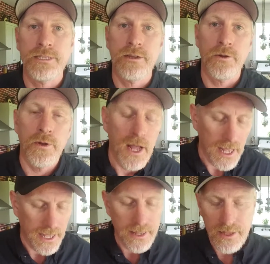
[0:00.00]
So
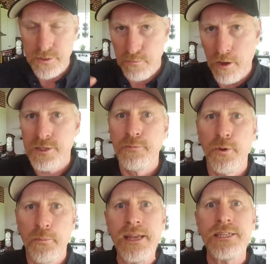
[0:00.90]
there's
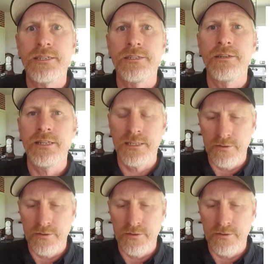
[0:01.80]
multiple pieces to this,